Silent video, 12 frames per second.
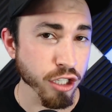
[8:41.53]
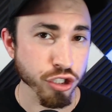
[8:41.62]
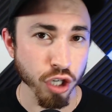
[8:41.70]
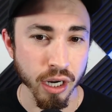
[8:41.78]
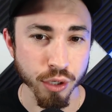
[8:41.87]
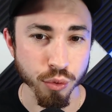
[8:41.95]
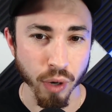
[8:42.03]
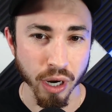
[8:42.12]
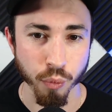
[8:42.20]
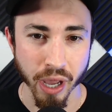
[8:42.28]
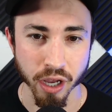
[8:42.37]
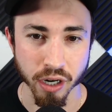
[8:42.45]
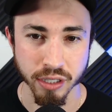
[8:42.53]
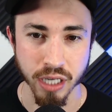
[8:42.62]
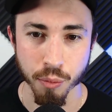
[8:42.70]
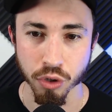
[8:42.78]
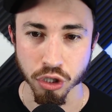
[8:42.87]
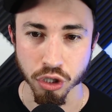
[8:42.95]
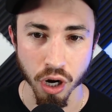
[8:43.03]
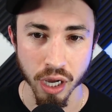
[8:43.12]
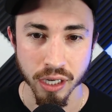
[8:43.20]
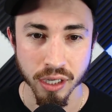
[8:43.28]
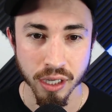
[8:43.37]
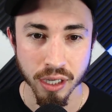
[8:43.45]
shot in right away on a double and
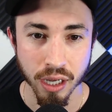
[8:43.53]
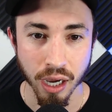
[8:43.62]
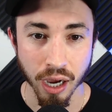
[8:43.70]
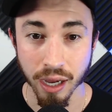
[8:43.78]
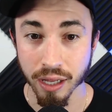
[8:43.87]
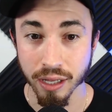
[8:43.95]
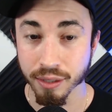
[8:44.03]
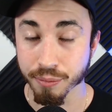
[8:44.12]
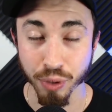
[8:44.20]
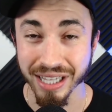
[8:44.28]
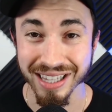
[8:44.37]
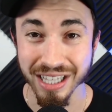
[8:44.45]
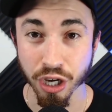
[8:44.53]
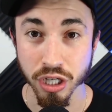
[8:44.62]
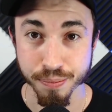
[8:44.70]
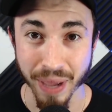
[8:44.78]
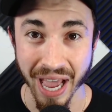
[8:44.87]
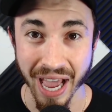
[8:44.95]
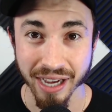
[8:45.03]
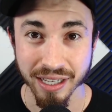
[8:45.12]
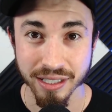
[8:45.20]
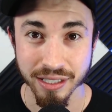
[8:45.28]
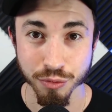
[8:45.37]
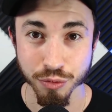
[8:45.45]
caught uh, Brayton Lee on his back.
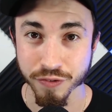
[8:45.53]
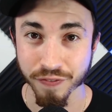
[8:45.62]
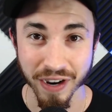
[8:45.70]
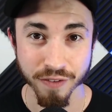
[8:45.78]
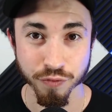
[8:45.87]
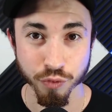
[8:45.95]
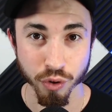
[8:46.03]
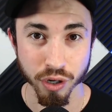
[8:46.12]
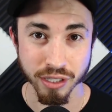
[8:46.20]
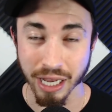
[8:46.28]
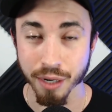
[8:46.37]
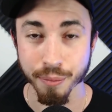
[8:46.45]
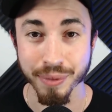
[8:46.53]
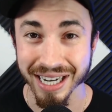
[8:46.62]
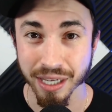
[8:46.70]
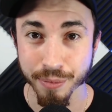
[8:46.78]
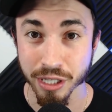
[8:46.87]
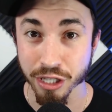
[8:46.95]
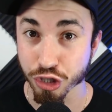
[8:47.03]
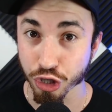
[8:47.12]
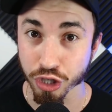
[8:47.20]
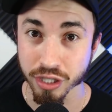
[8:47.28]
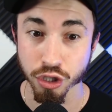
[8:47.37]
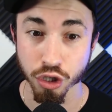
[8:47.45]
He was fighting for it. Ended up getting him in the
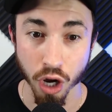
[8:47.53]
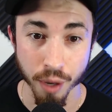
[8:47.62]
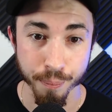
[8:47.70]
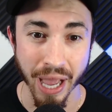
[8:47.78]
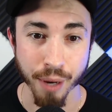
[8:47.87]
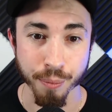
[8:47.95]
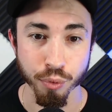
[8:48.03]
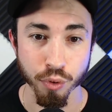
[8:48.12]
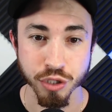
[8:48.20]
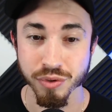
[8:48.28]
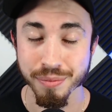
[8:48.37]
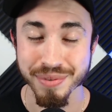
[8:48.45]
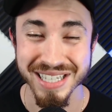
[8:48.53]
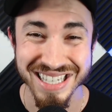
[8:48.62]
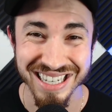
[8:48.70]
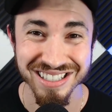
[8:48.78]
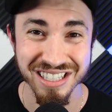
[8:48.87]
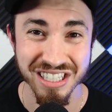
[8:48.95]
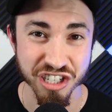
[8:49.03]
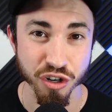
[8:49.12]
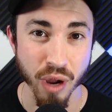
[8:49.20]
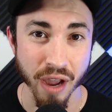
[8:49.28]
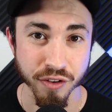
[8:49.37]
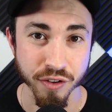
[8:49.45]
Turk. Got back points. He was up six to zero
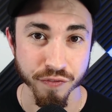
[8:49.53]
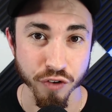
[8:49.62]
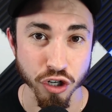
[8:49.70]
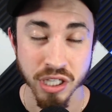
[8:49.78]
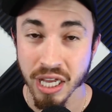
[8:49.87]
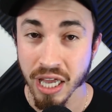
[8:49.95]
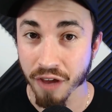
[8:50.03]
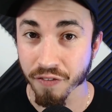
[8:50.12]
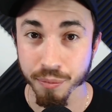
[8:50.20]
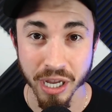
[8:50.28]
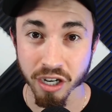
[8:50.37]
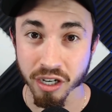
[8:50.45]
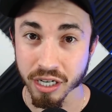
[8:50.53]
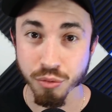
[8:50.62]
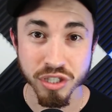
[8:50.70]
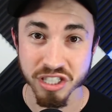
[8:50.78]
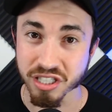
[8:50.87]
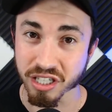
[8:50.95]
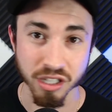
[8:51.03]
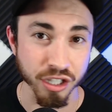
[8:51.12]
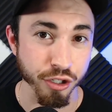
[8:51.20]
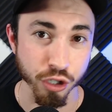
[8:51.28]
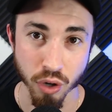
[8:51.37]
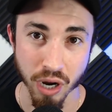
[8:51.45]
after the first, and from there he was just a
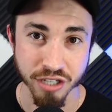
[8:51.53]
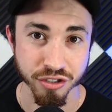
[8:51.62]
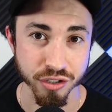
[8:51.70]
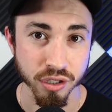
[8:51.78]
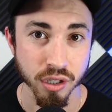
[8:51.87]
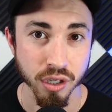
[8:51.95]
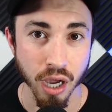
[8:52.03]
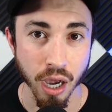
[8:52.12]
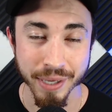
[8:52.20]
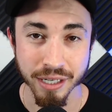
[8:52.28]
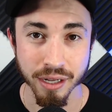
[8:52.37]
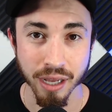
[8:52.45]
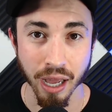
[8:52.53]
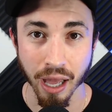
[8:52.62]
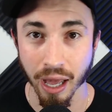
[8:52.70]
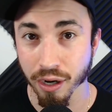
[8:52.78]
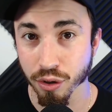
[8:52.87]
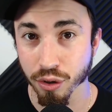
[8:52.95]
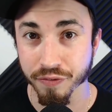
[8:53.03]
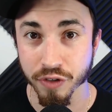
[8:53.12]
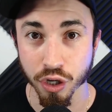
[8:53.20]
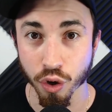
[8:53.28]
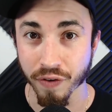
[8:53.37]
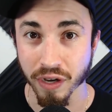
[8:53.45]
clear aggressor. I mean, I don't even
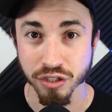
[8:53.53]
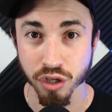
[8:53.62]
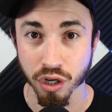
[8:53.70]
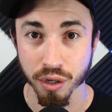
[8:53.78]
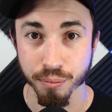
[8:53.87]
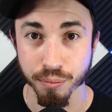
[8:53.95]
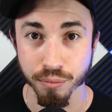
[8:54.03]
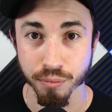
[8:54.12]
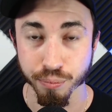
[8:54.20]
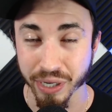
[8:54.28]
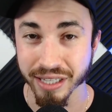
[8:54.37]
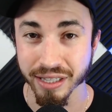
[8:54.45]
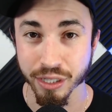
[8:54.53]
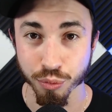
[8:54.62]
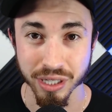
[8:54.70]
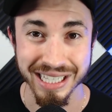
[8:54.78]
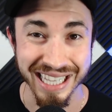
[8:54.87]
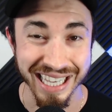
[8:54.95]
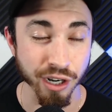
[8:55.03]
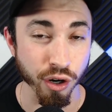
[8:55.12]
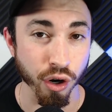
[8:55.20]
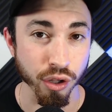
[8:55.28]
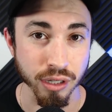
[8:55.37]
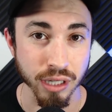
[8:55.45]
know if I saw Brayton Lee really get on
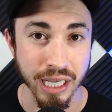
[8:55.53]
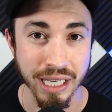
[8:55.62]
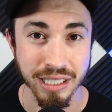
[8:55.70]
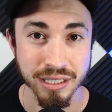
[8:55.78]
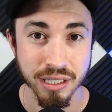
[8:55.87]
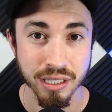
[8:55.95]
on the legs